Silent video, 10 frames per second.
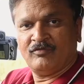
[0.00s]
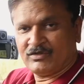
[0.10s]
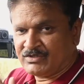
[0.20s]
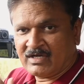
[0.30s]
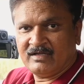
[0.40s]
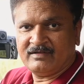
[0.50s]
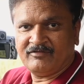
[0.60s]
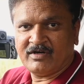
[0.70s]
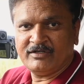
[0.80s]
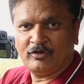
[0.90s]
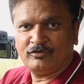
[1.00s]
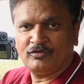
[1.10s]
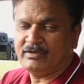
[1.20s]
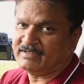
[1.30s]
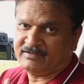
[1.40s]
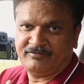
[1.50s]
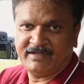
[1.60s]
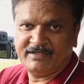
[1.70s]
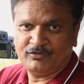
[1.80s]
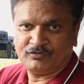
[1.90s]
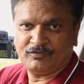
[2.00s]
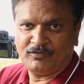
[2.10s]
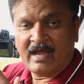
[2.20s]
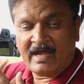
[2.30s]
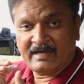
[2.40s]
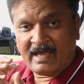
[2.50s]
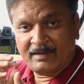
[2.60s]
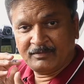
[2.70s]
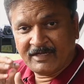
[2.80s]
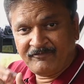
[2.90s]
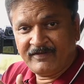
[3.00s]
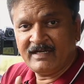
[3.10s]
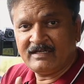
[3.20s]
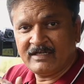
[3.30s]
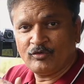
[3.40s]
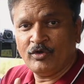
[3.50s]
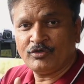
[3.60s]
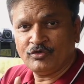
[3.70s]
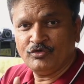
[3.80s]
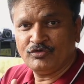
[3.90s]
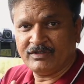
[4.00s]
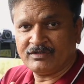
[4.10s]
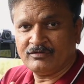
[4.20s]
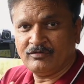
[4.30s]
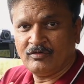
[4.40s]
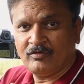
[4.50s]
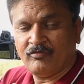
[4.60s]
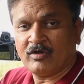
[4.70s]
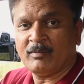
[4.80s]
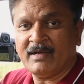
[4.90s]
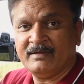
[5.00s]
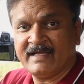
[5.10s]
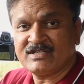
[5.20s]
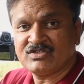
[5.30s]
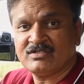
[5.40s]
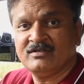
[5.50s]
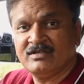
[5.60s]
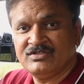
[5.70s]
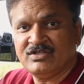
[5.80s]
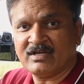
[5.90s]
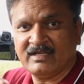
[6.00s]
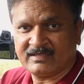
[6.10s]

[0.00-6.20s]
For jungle safari also it is very useful and I am definitely going to use it for my next jungle